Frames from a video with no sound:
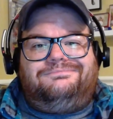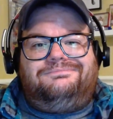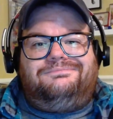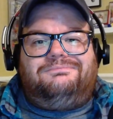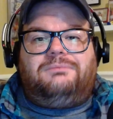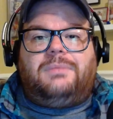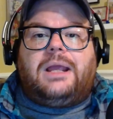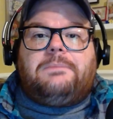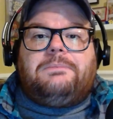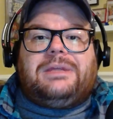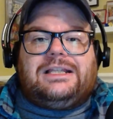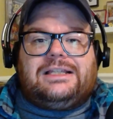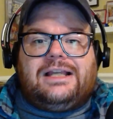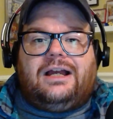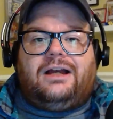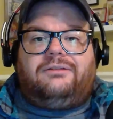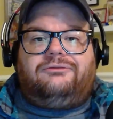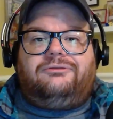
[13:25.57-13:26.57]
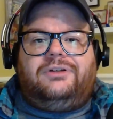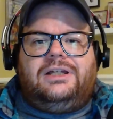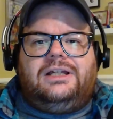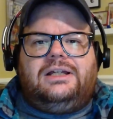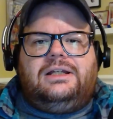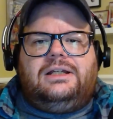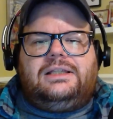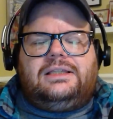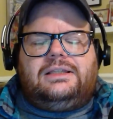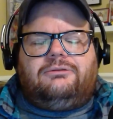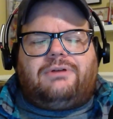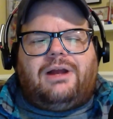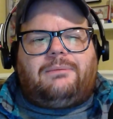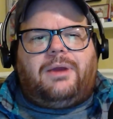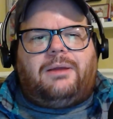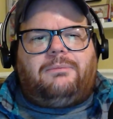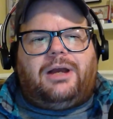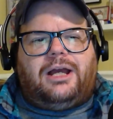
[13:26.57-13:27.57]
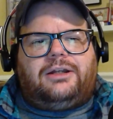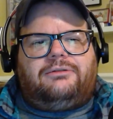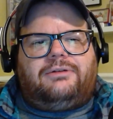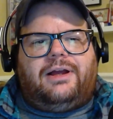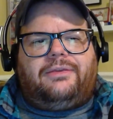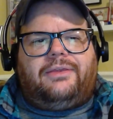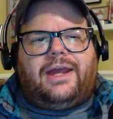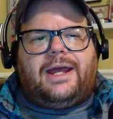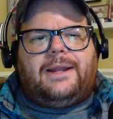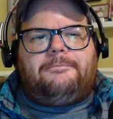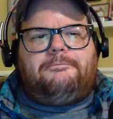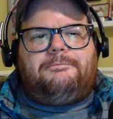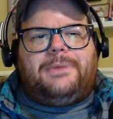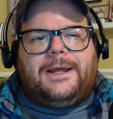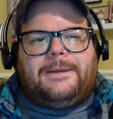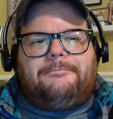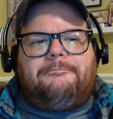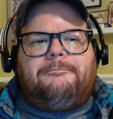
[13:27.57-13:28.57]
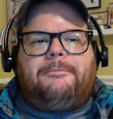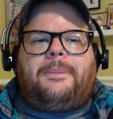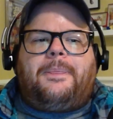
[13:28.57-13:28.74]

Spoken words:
Might be tough to wrap my mind around that, but